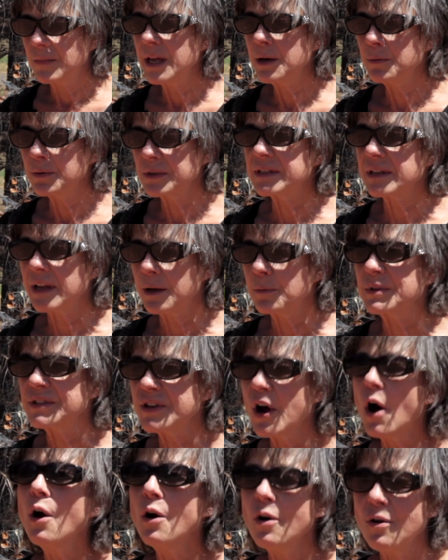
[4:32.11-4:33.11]
it was
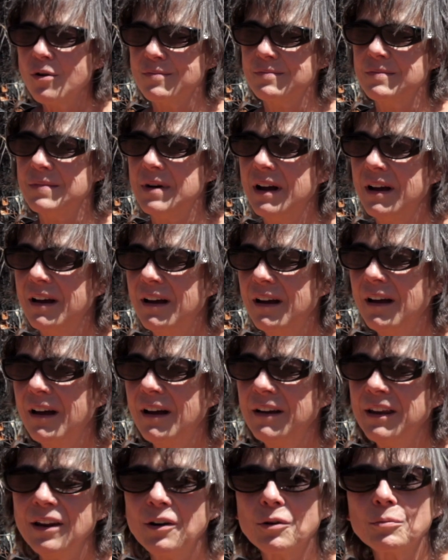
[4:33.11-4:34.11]
home.
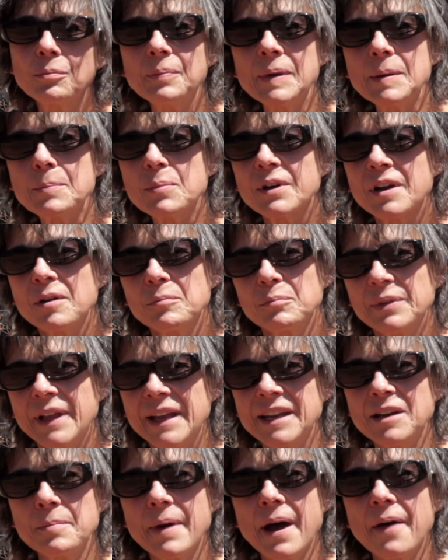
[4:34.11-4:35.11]
You know, people
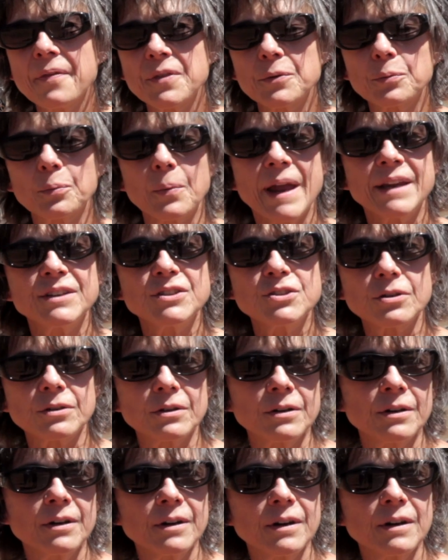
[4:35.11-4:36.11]
complain about the red
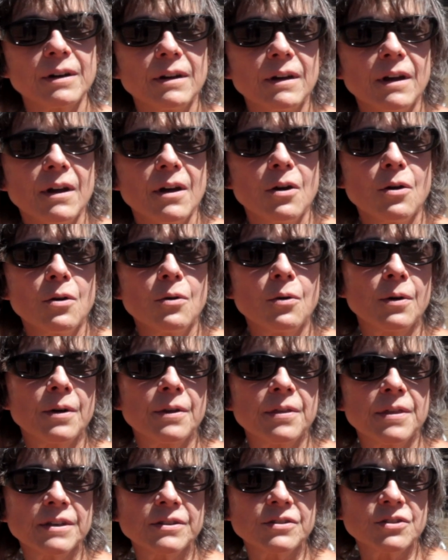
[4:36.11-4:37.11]
dirt or
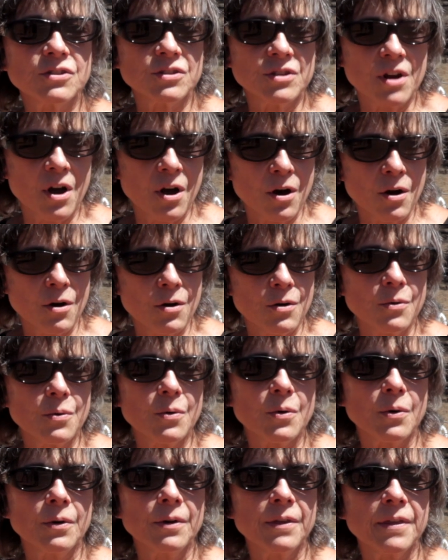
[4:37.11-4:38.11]
the snow
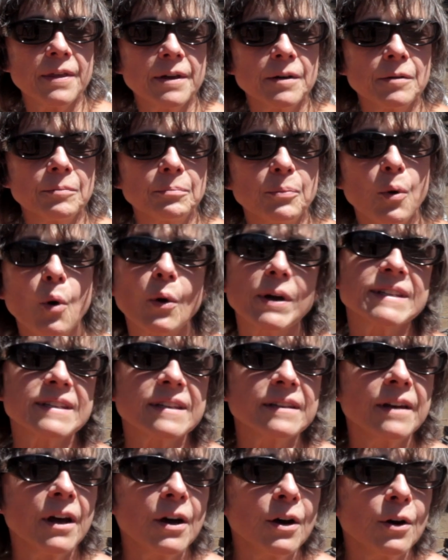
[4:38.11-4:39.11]
or the
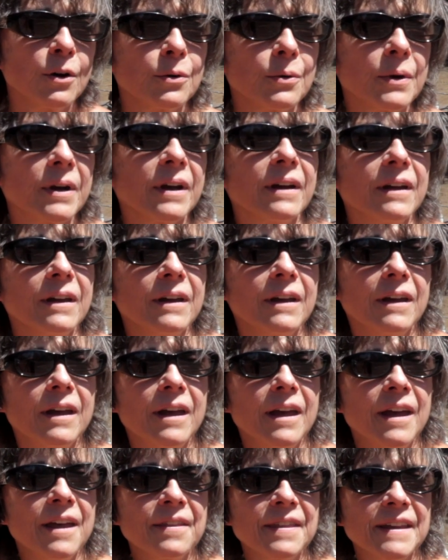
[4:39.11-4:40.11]
poison oak
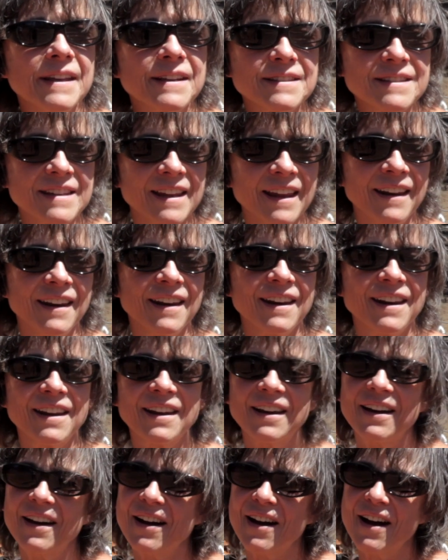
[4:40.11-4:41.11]
and things, and
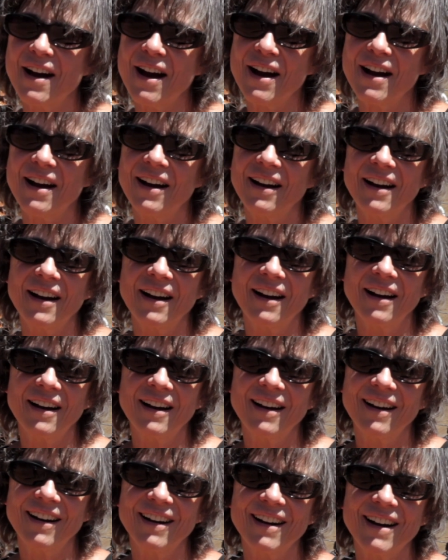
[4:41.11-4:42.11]

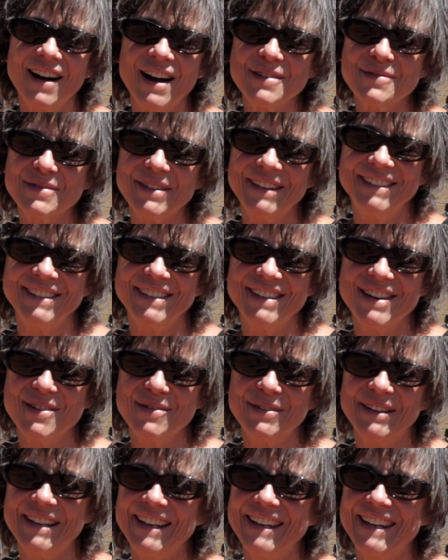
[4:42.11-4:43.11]
I wouldn't
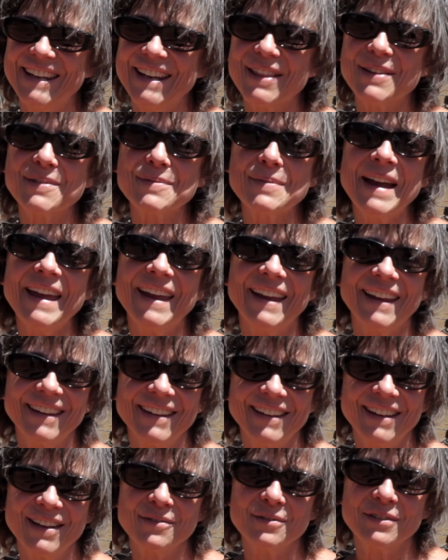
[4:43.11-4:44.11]
know it any other way.
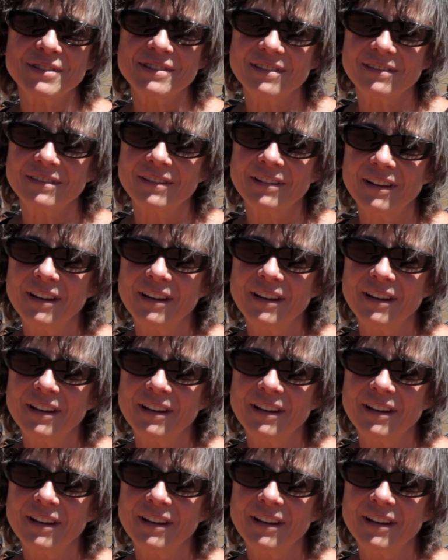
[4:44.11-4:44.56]
It's